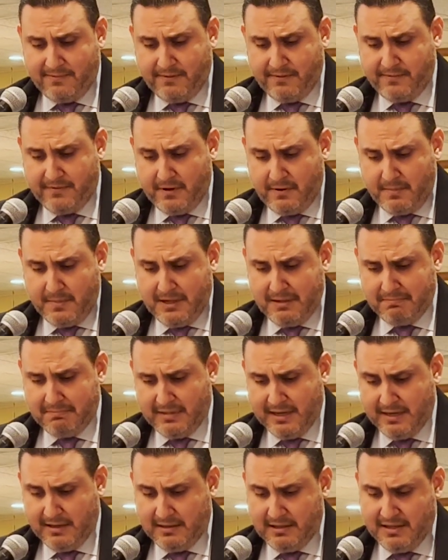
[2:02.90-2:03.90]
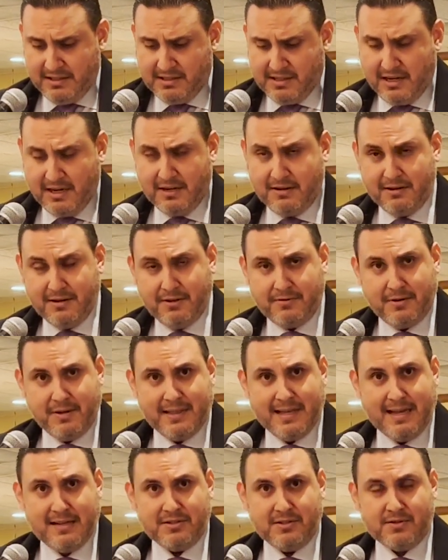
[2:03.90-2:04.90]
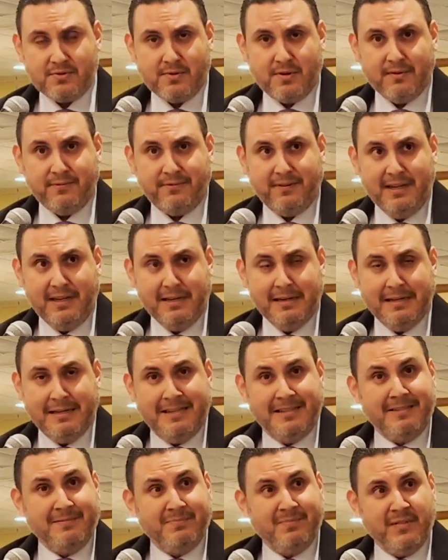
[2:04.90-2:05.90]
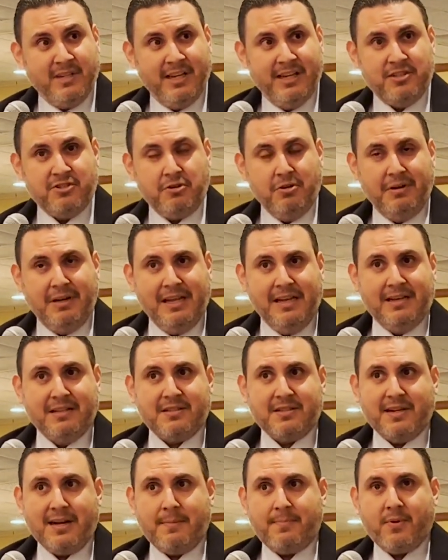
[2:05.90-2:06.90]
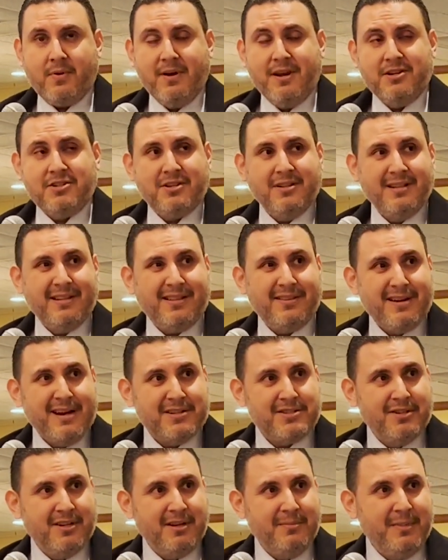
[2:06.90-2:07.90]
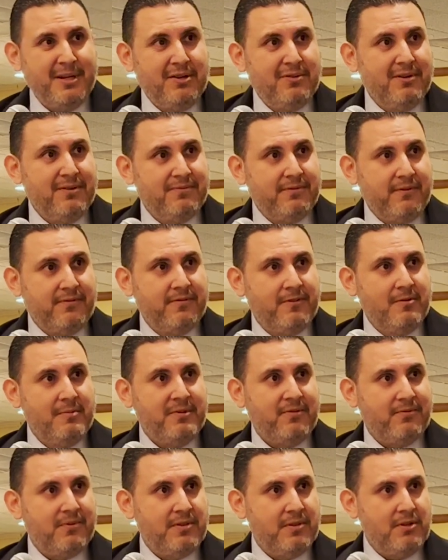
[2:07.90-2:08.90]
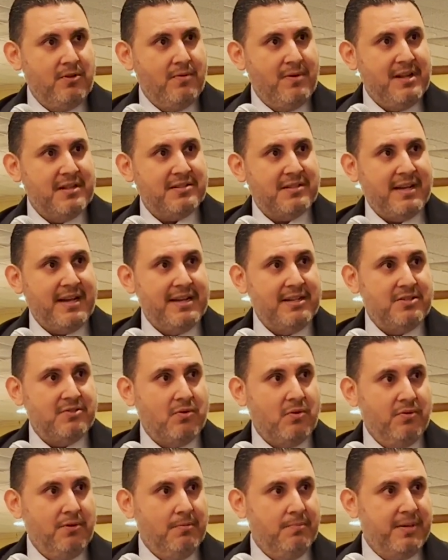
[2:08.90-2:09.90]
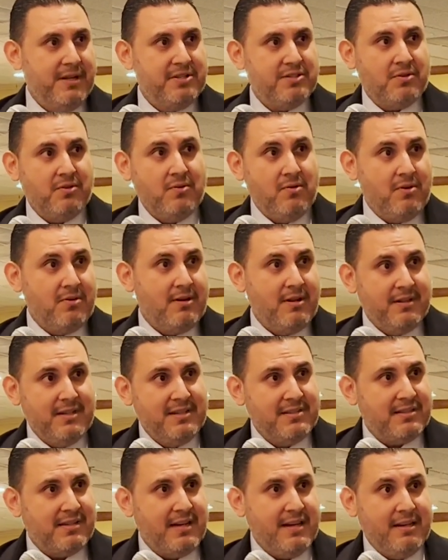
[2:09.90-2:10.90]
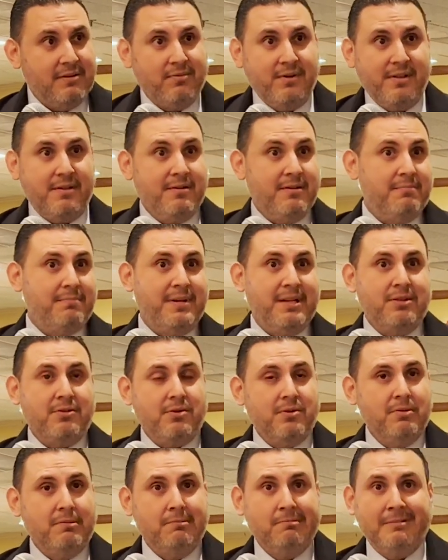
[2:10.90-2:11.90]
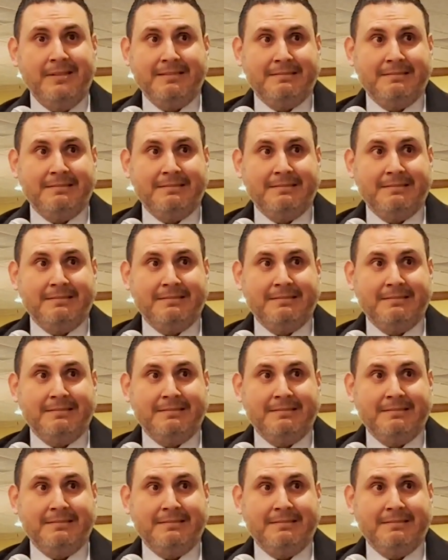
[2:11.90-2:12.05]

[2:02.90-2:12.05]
Fulfillment, they leased 103,000 square feet. It's unique, it's an operation that they're actually gonna be doing fulfillment for the US side. So you place an order on this side, whether it be through